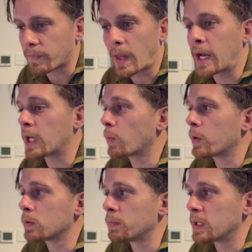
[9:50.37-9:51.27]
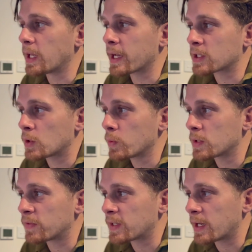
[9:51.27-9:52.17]
Another one would be
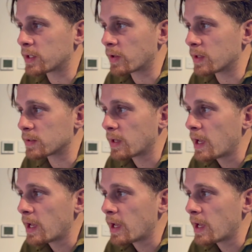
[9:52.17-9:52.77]
exclusive seller trends.